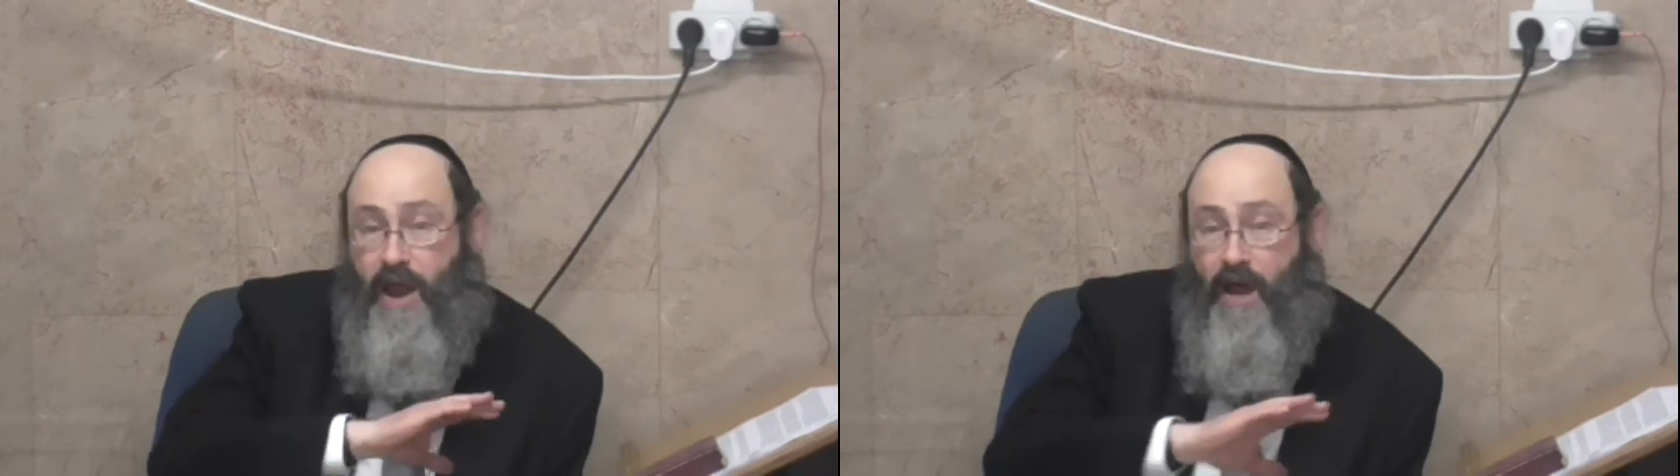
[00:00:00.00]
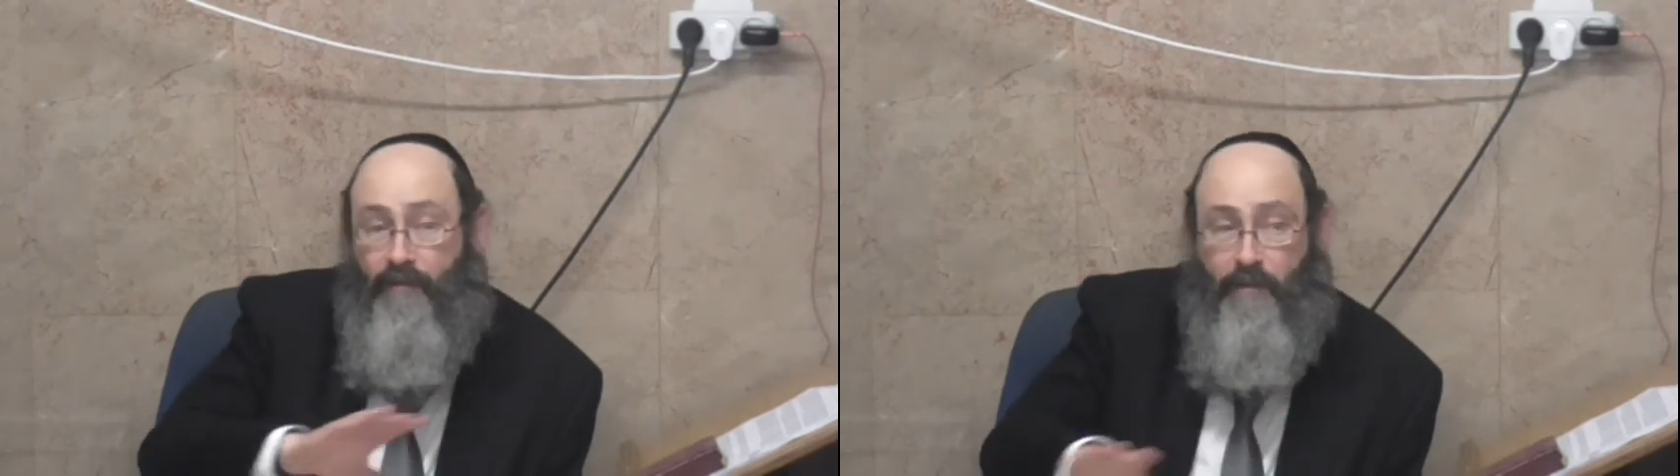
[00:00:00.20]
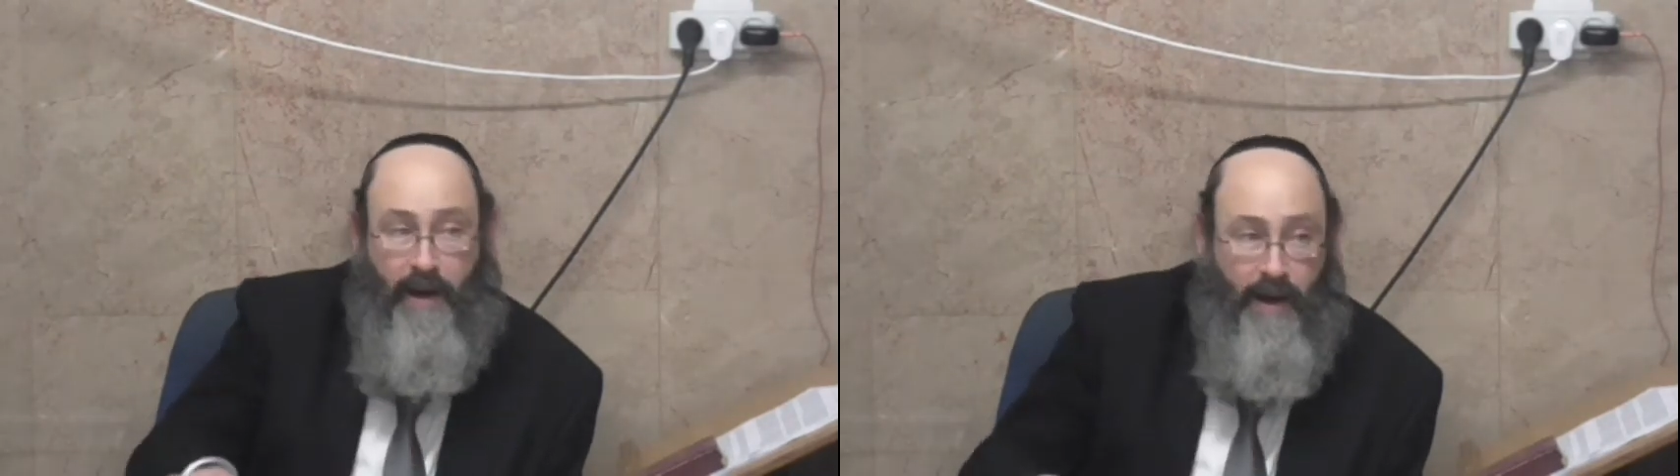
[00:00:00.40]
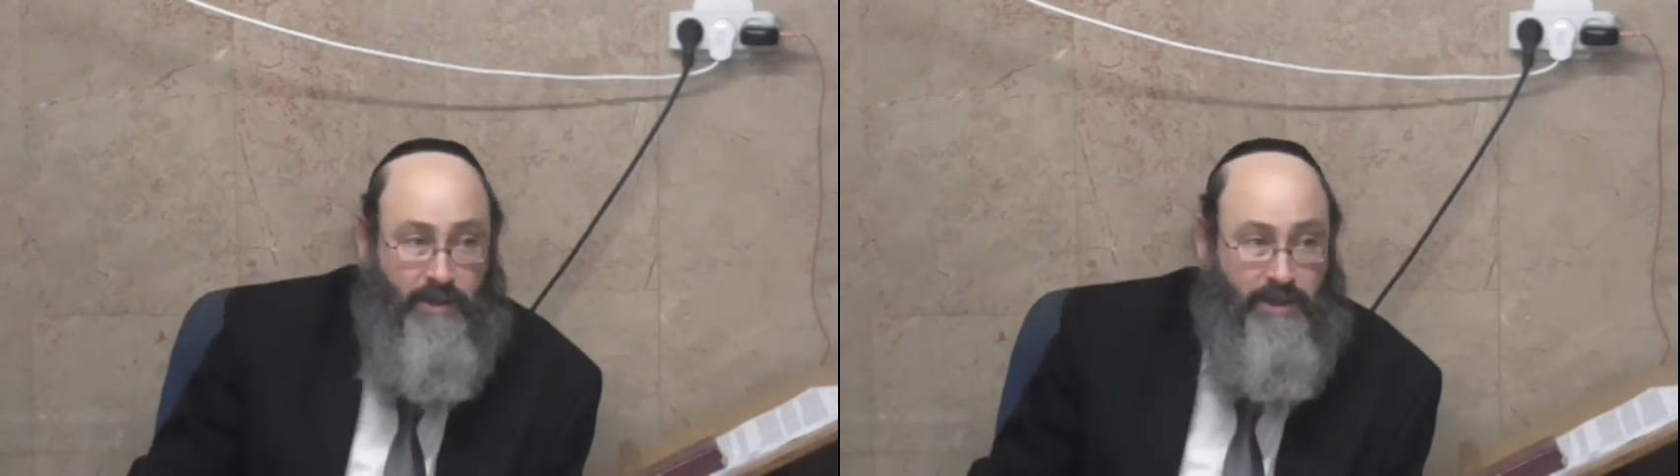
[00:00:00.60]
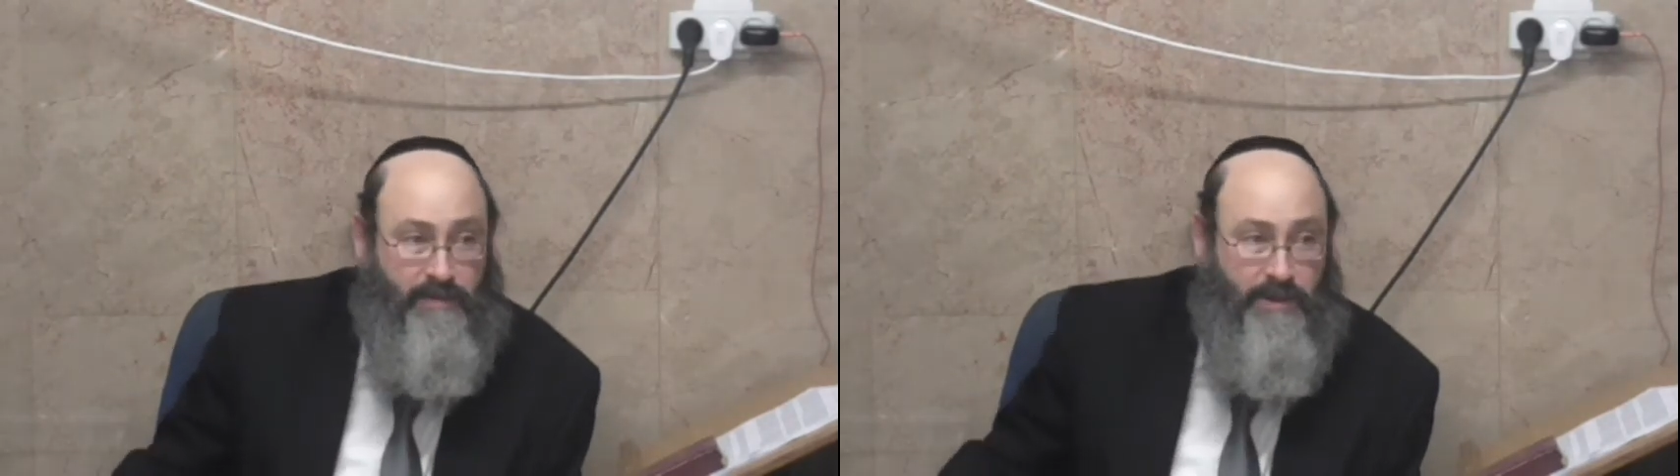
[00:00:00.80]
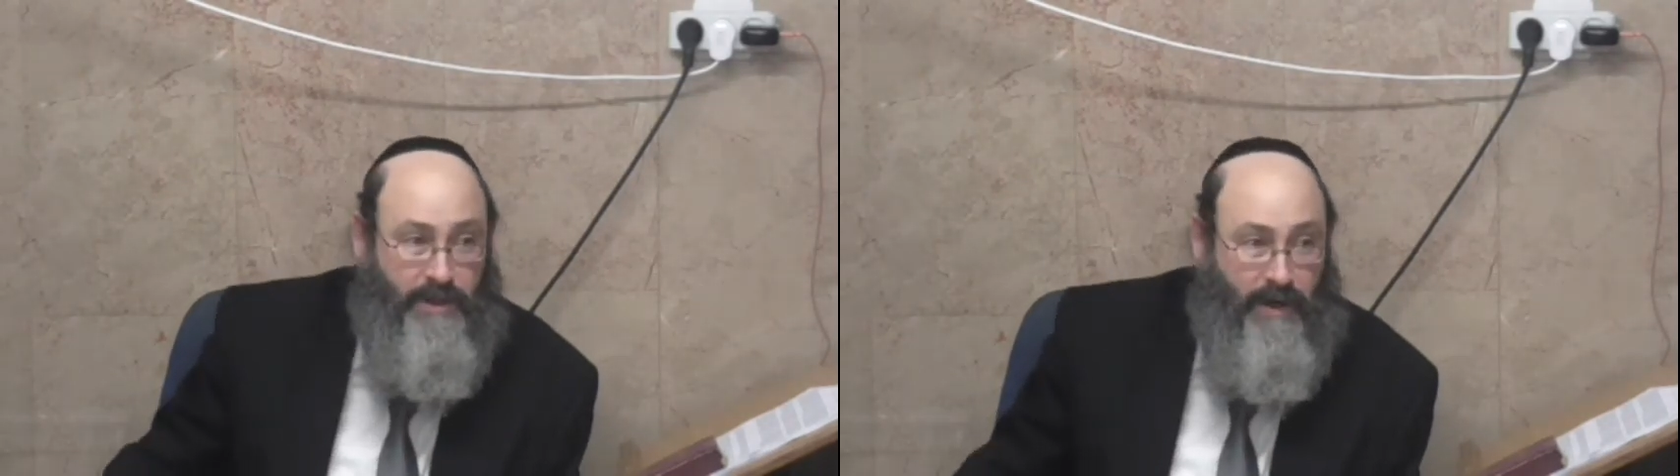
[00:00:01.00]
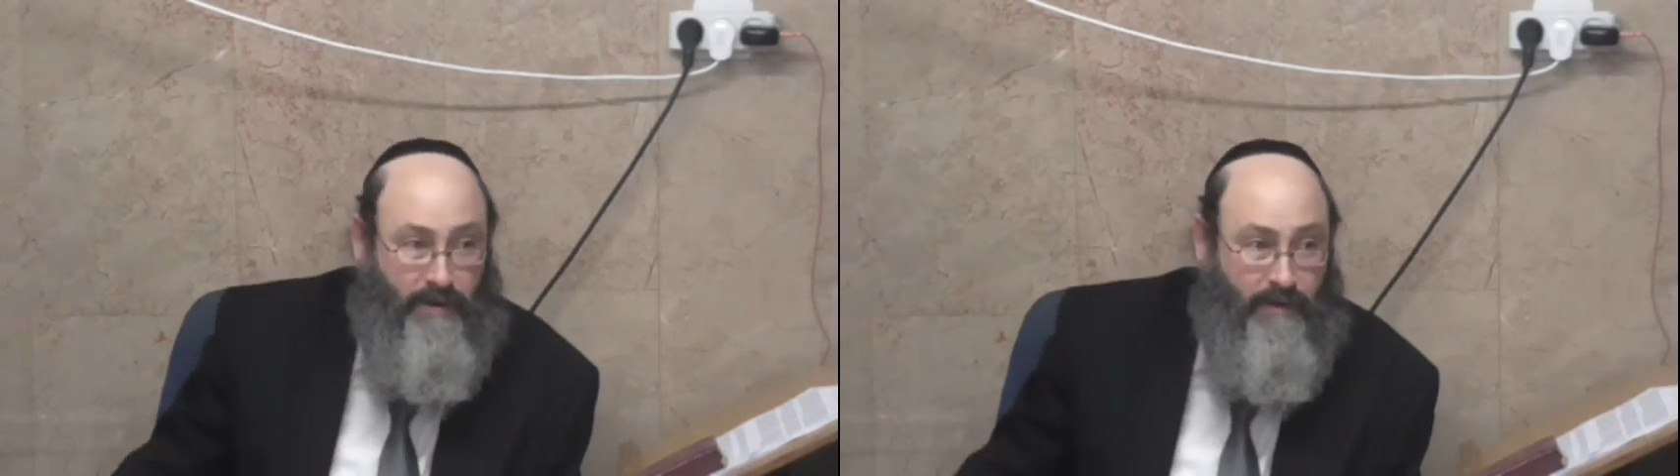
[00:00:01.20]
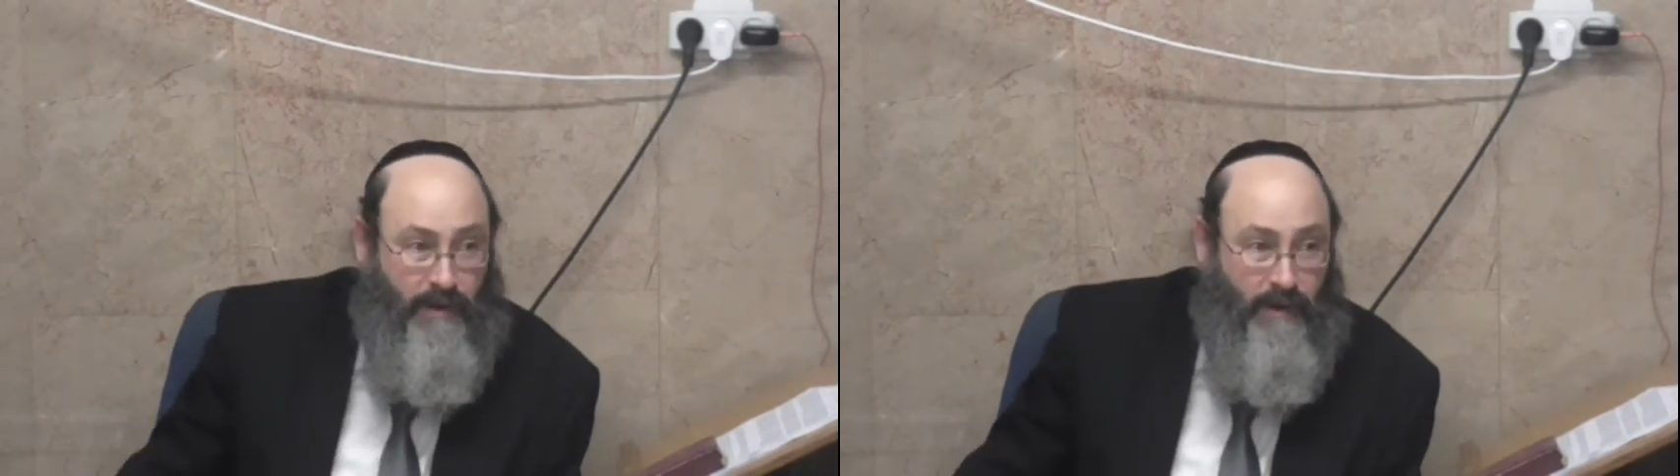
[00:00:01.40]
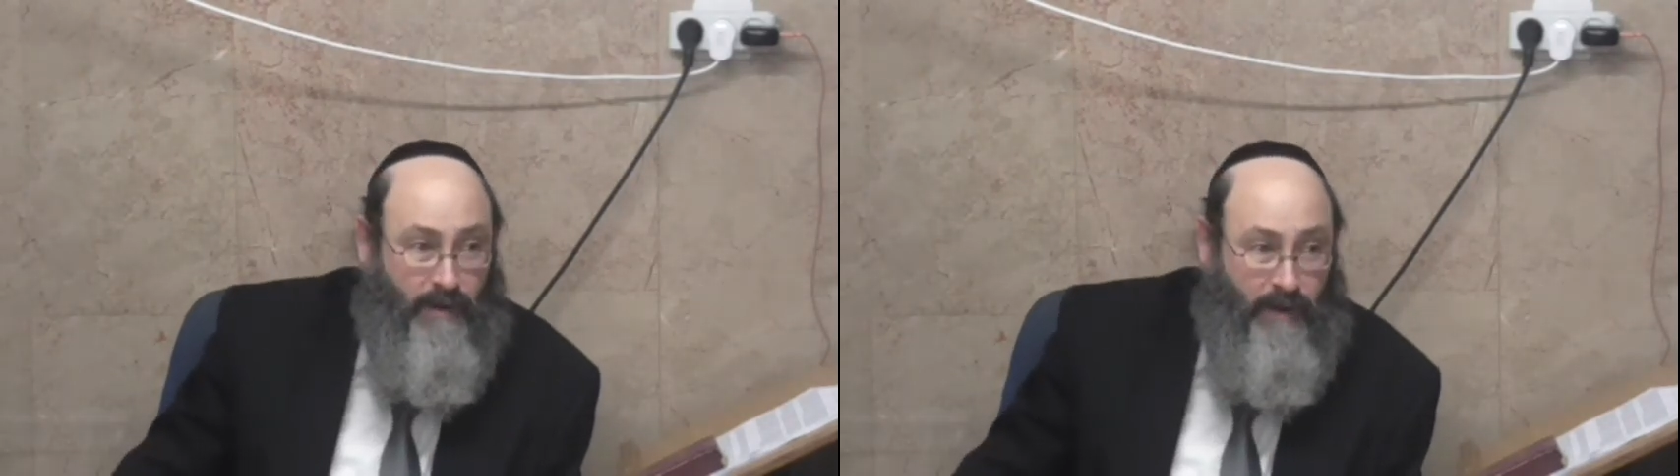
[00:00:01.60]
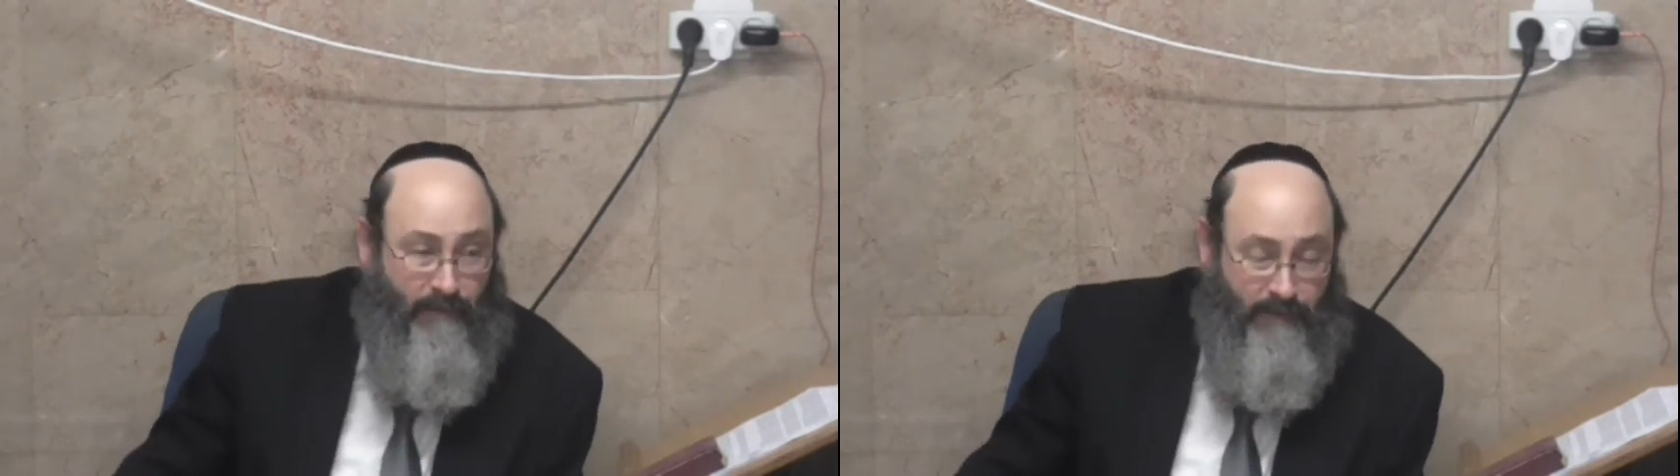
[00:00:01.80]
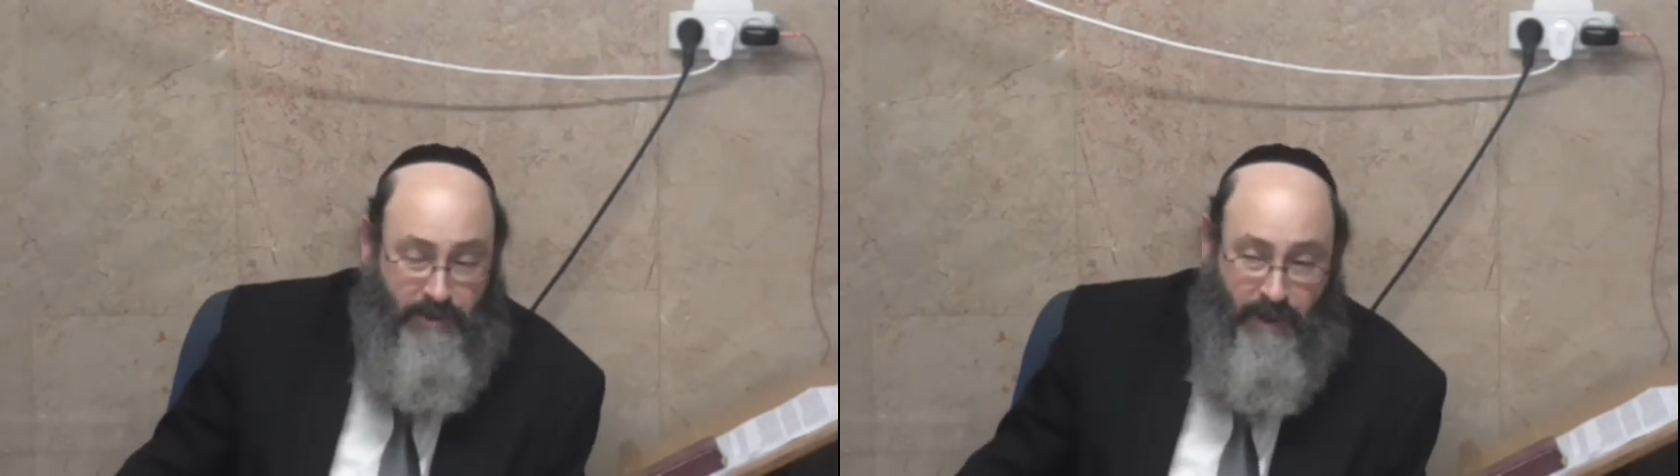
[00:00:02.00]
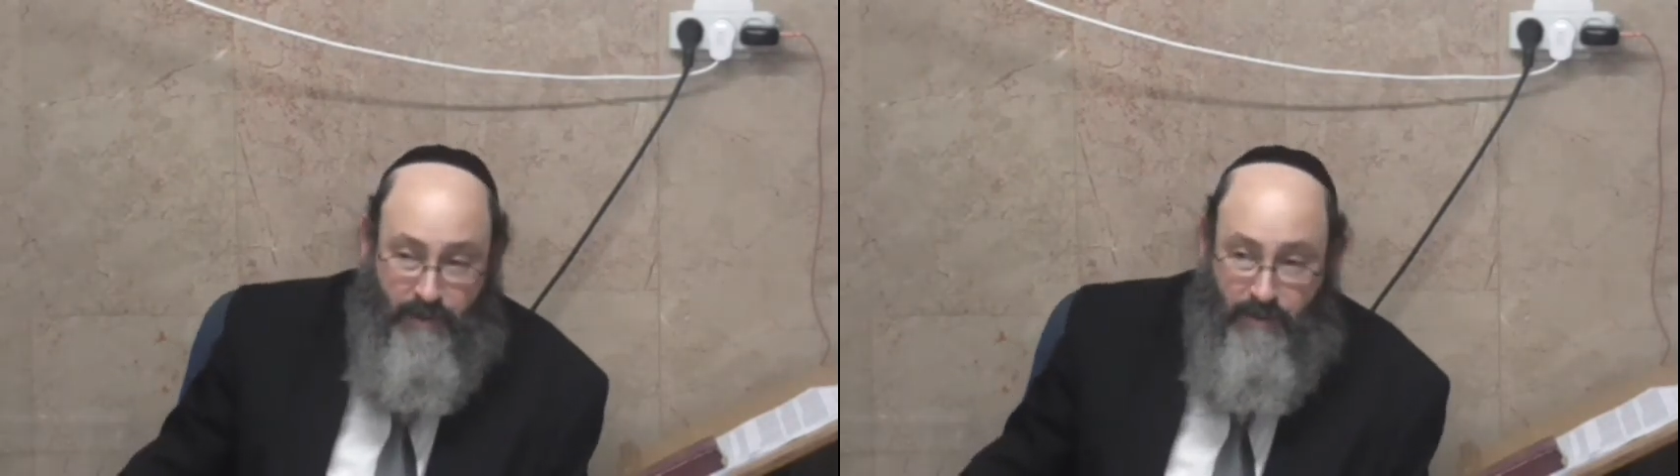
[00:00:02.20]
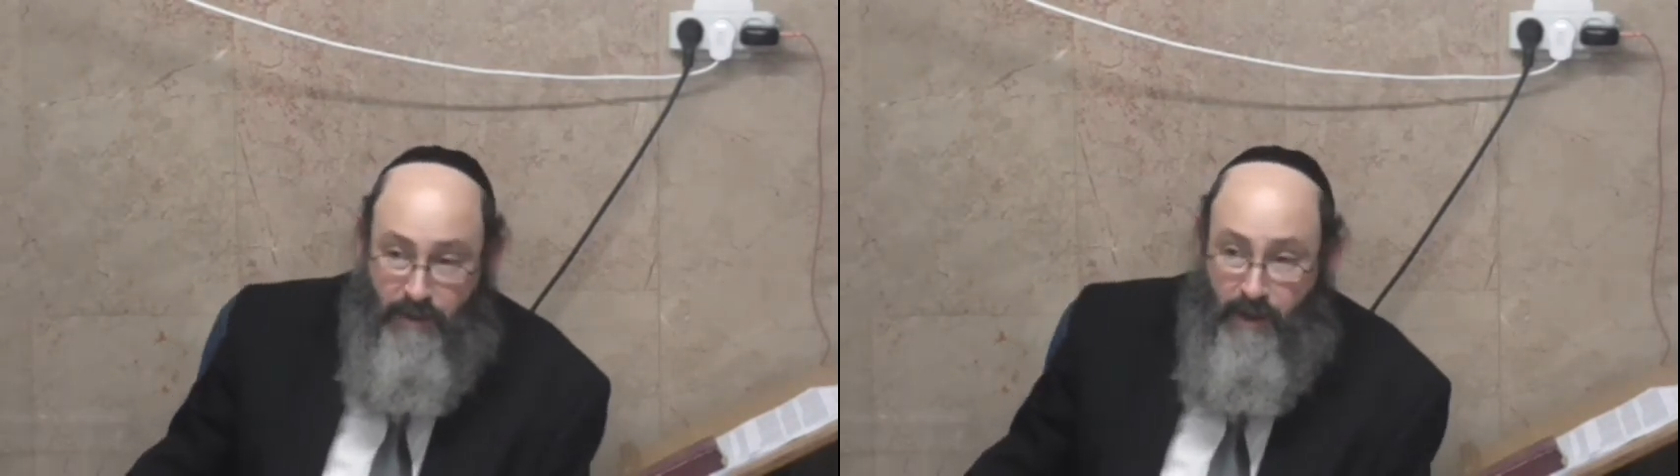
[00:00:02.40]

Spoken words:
everybody else gives a shekel, half a shekel.